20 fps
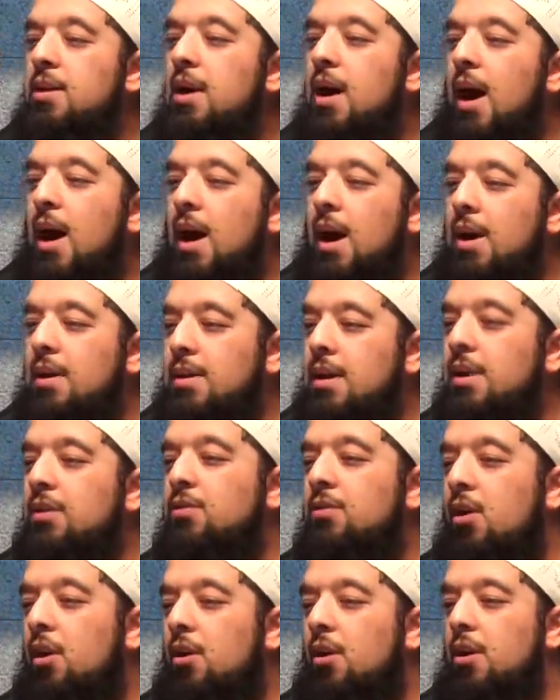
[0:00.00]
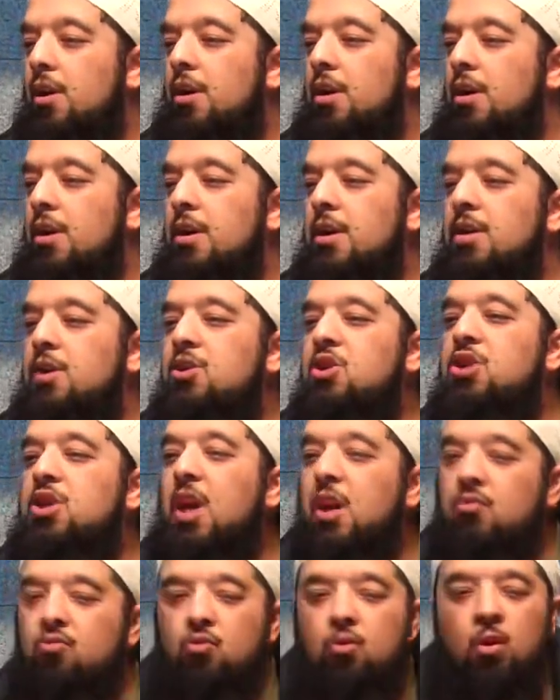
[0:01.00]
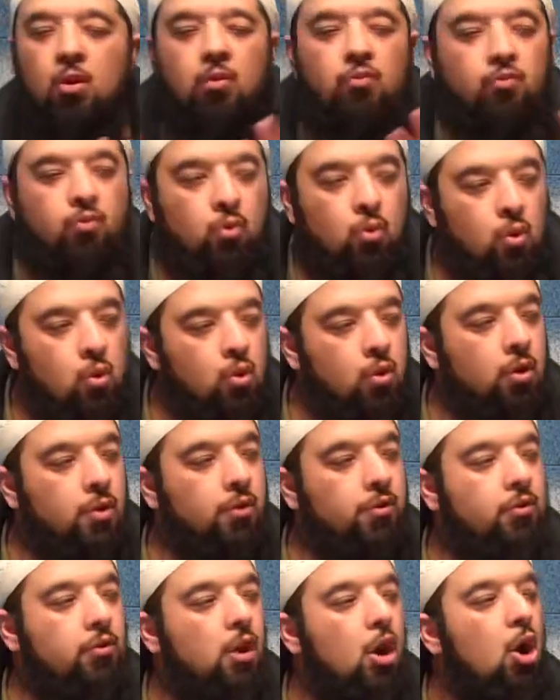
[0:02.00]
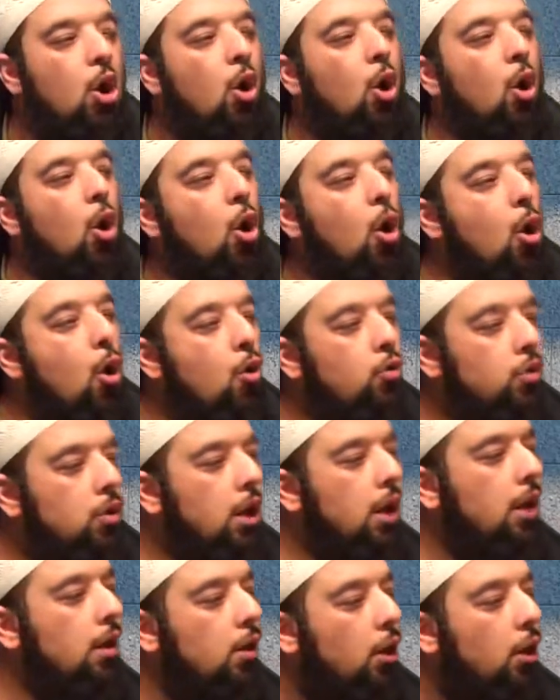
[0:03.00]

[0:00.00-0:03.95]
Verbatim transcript: The ahadith are general rules only